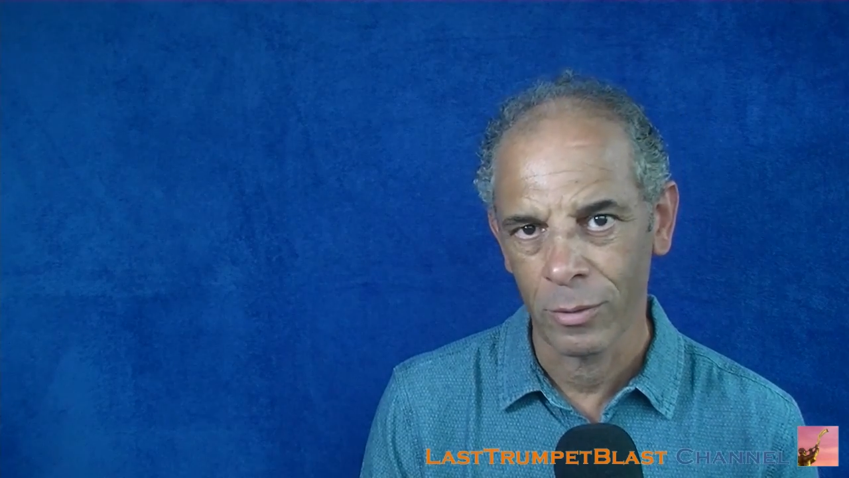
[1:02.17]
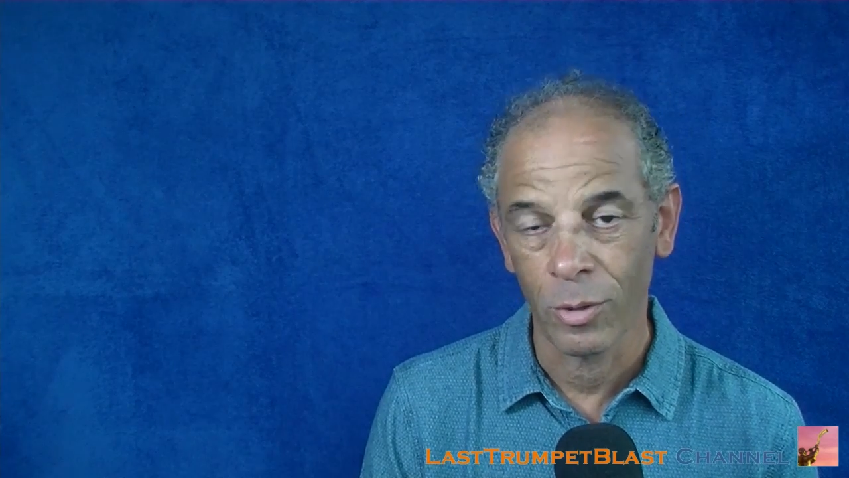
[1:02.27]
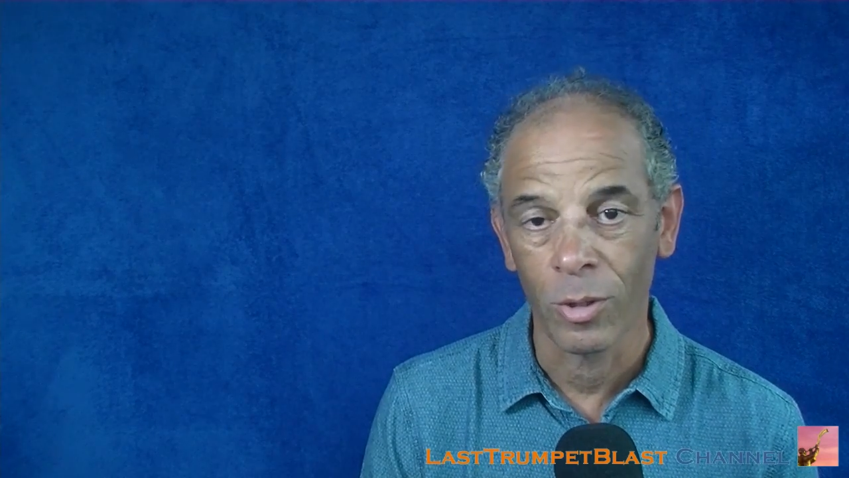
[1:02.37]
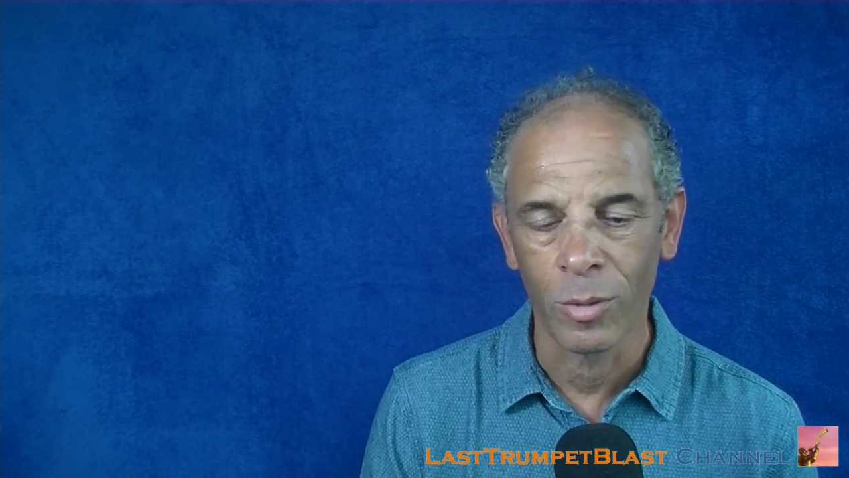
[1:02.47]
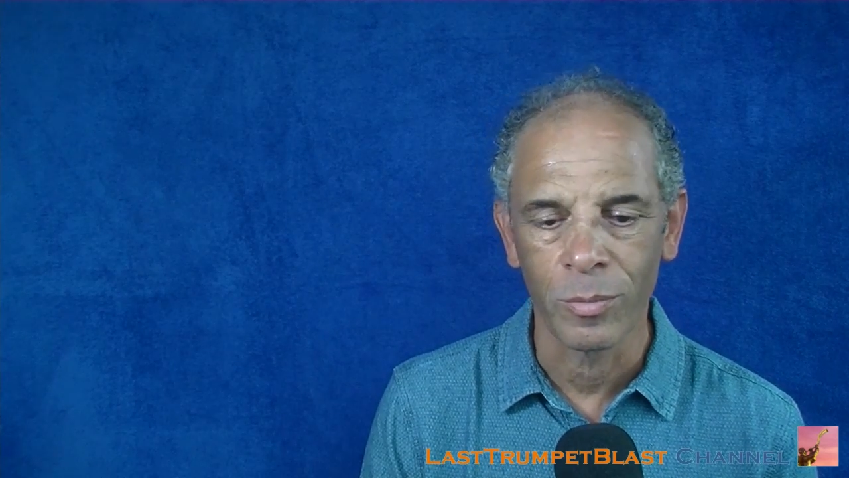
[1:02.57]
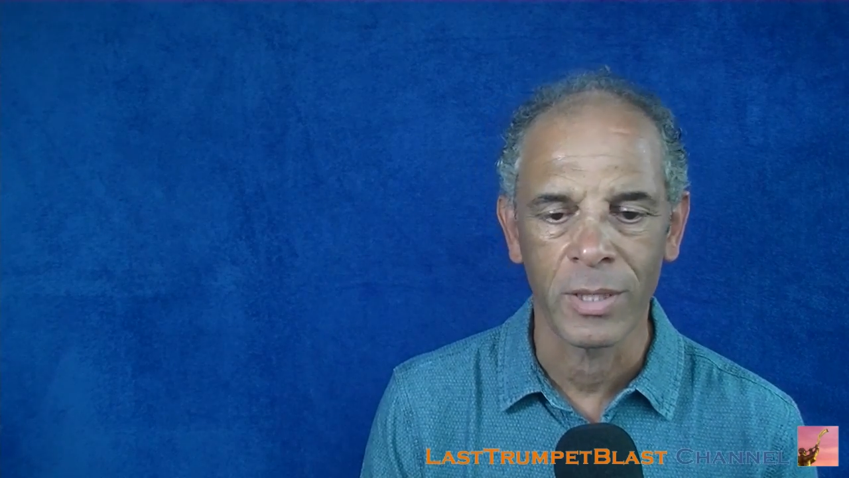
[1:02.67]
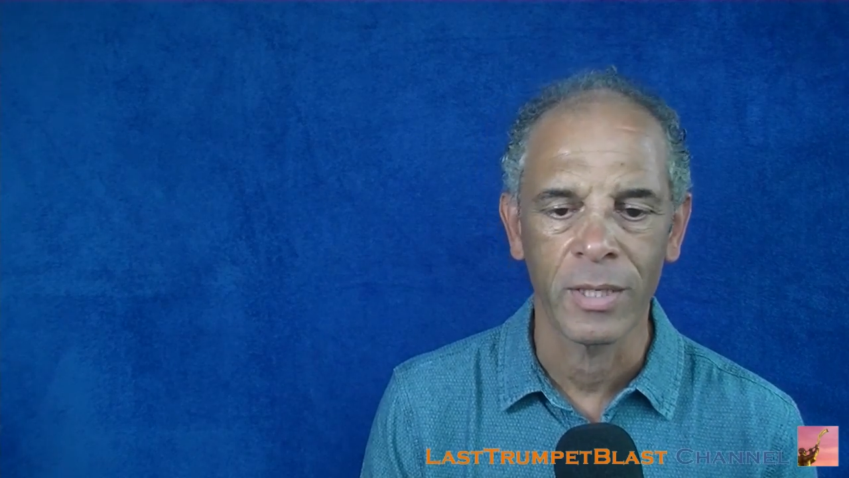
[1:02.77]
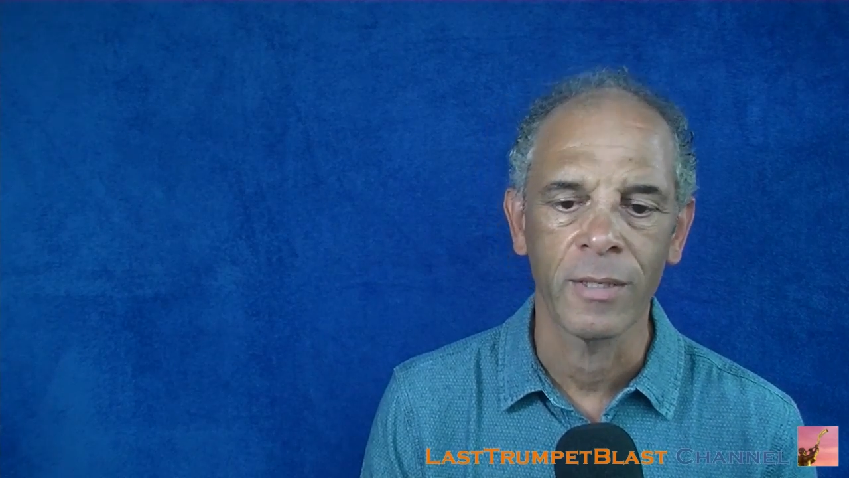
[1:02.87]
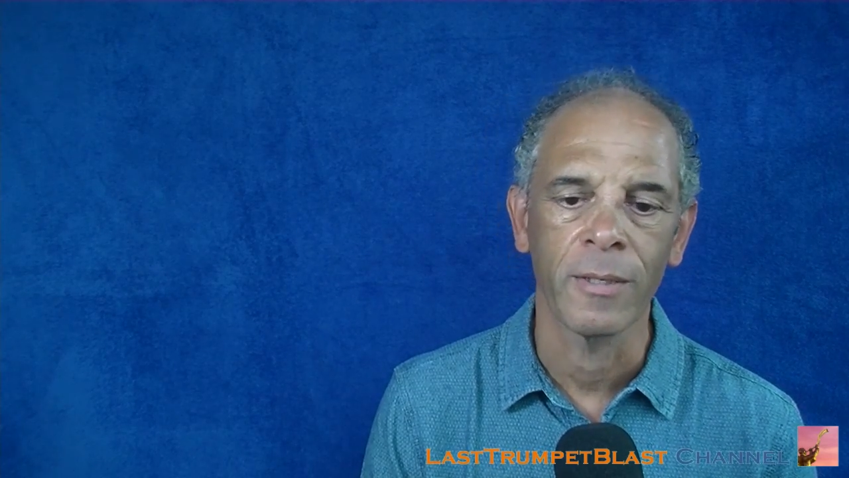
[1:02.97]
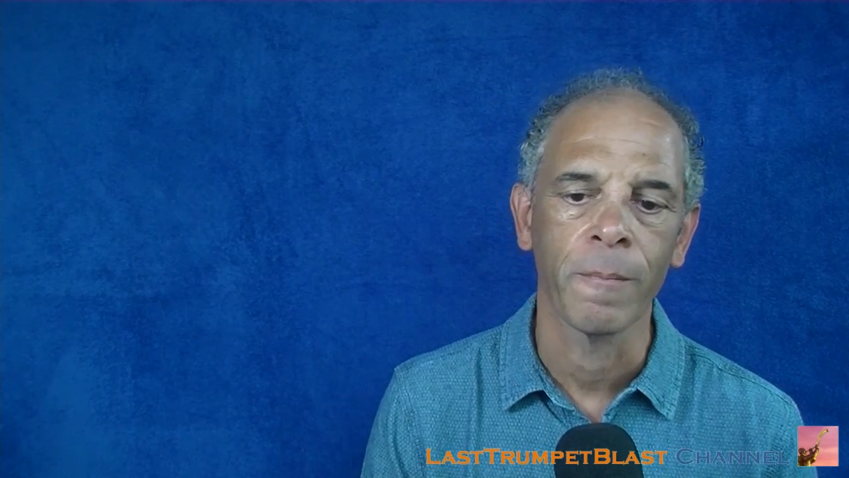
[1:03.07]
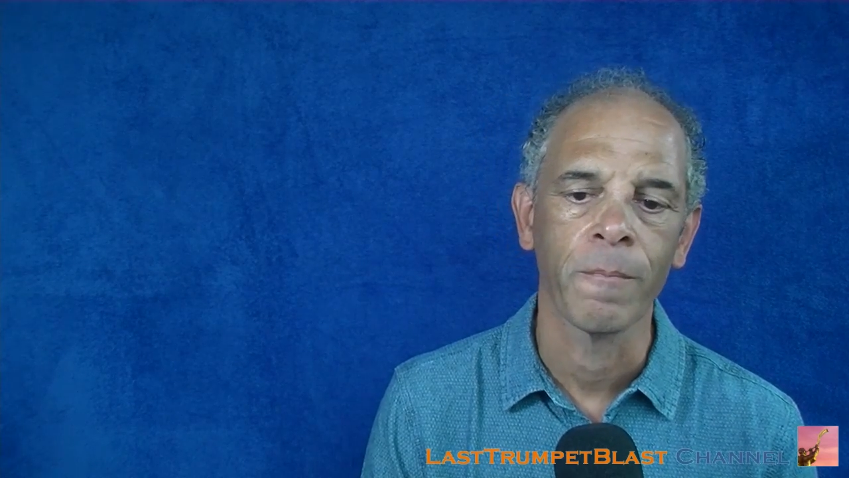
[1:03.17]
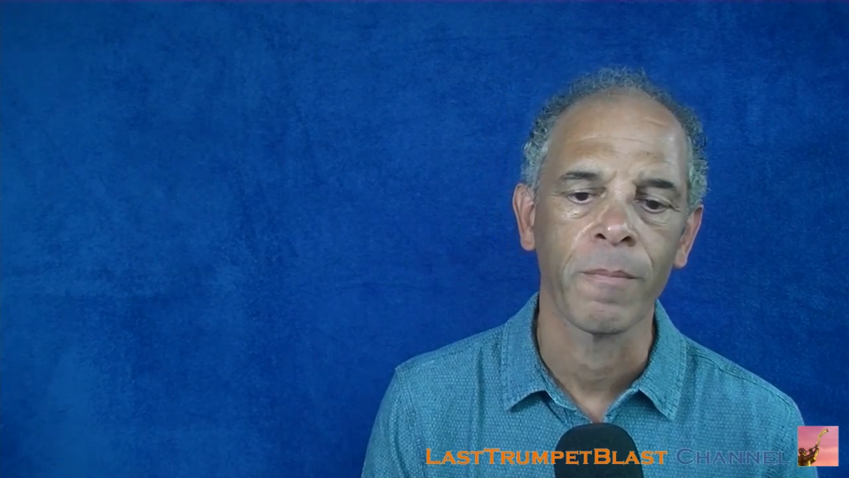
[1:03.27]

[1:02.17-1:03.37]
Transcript: the home taking